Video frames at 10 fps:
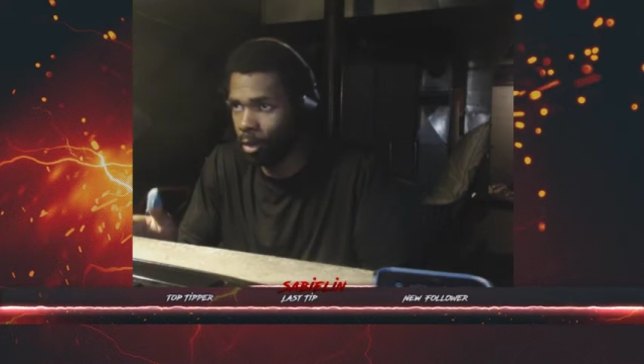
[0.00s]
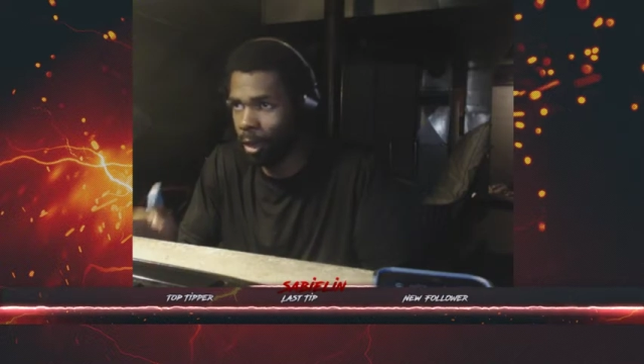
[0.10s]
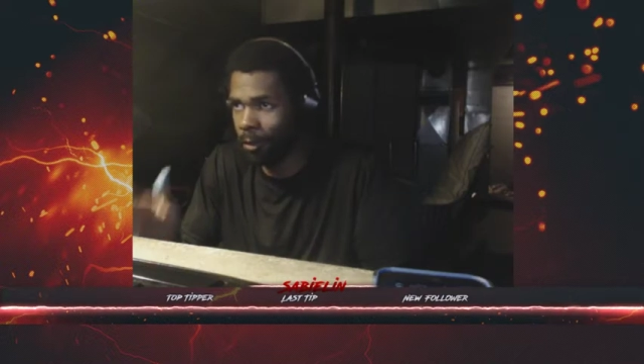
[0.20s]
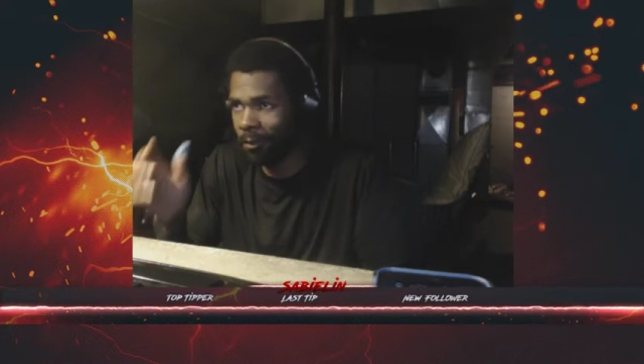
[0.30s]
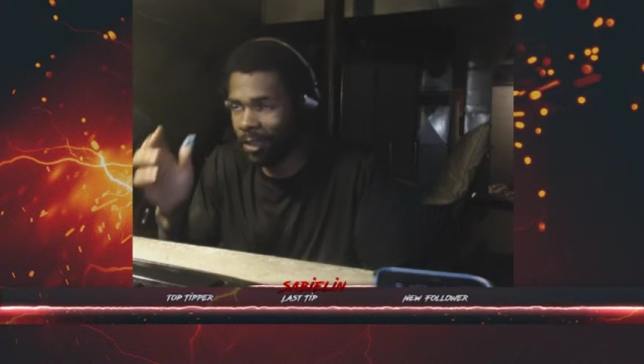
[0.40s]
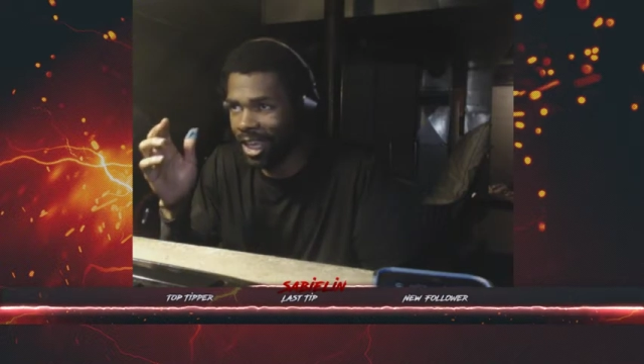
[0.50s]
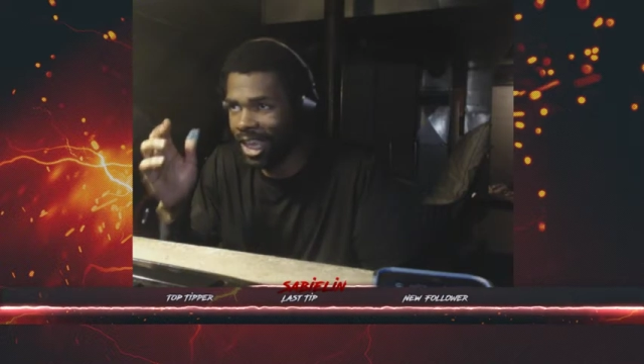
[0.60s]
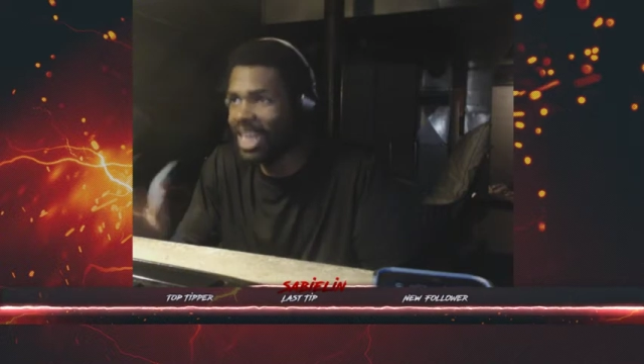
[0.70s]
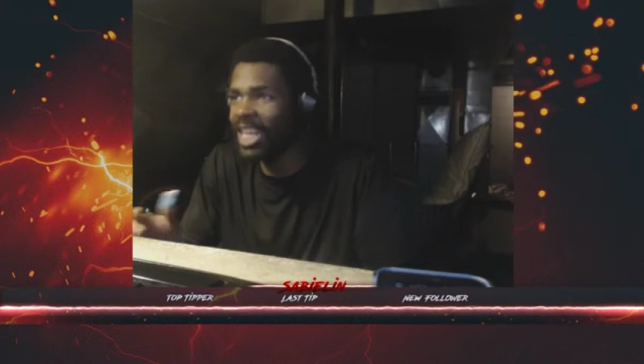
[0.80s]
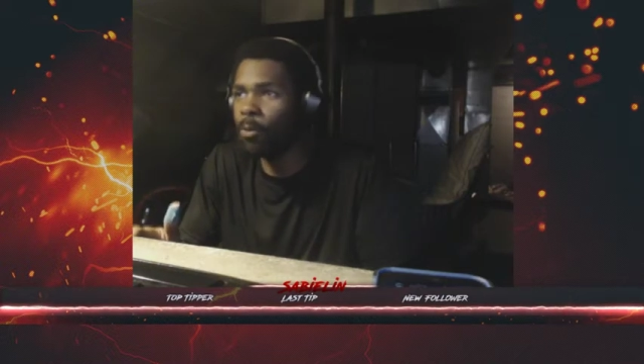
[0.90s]
of
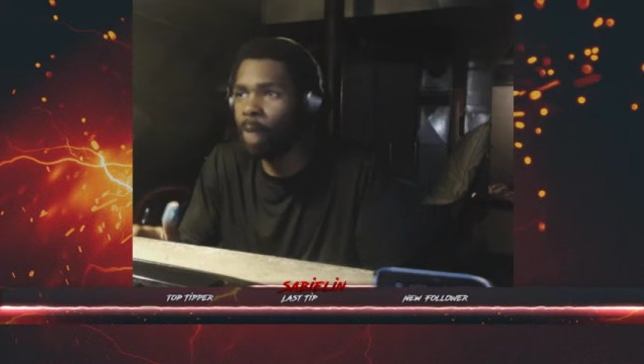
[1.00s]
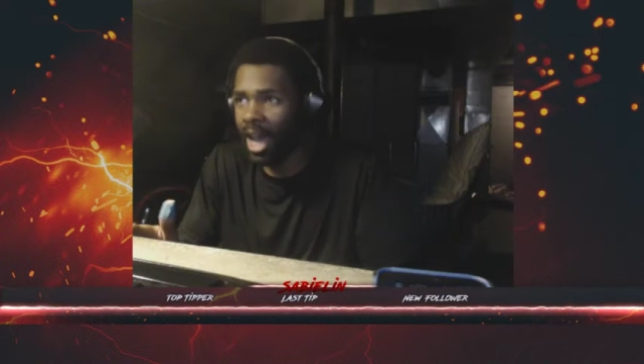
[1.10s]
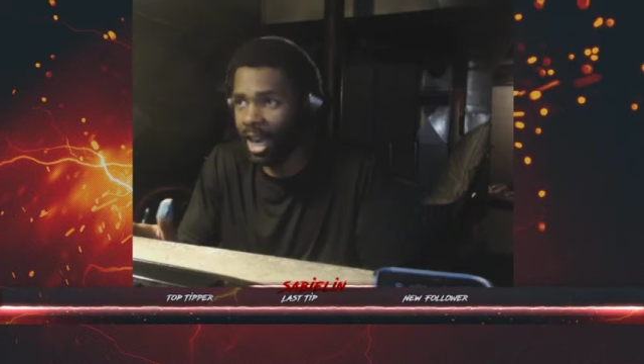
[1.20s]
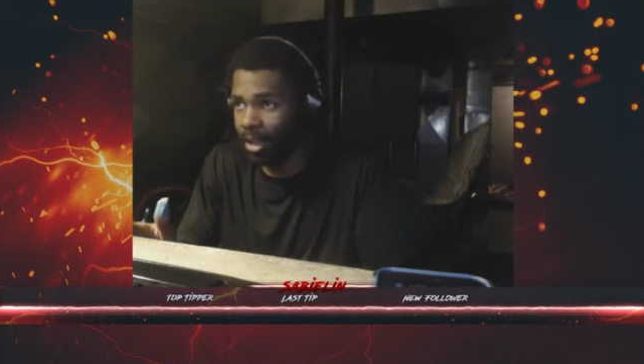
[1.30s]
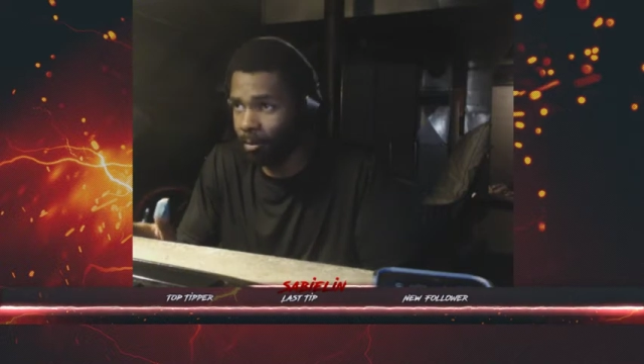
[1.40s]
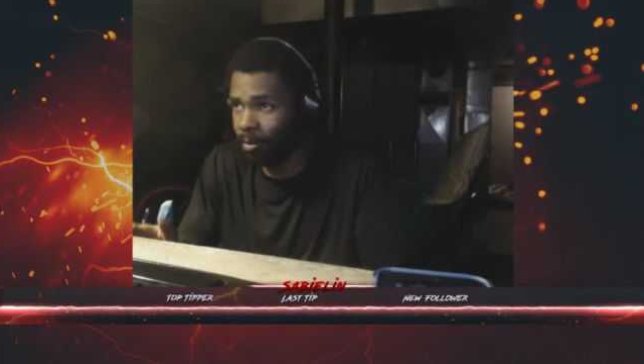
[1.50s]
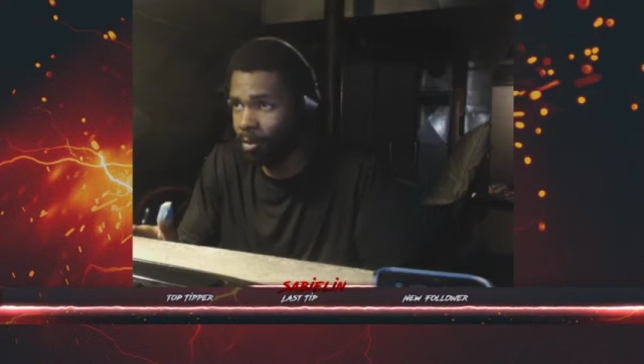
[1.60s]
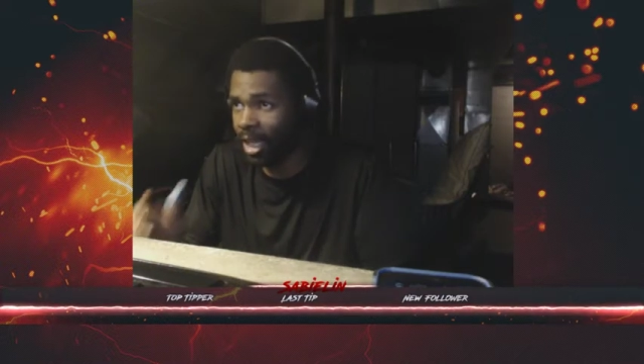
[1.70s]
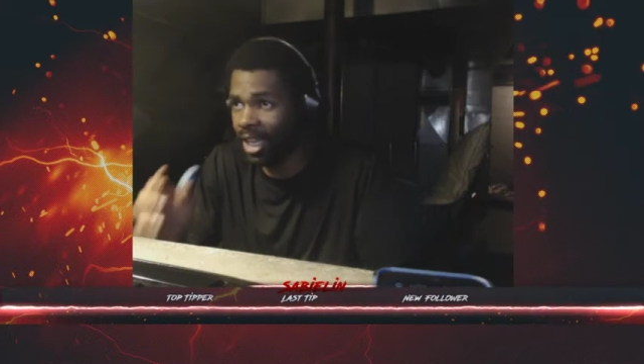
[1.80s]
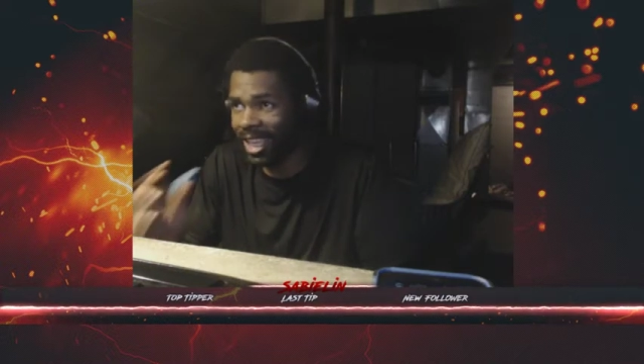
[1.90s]
anybody
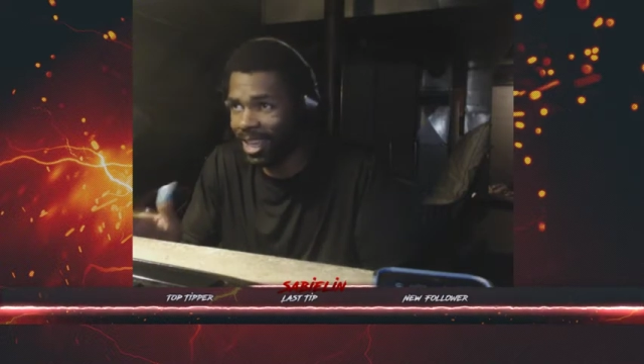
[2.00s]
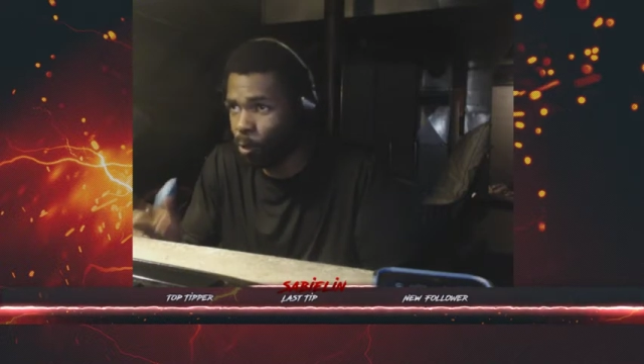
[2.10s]
and get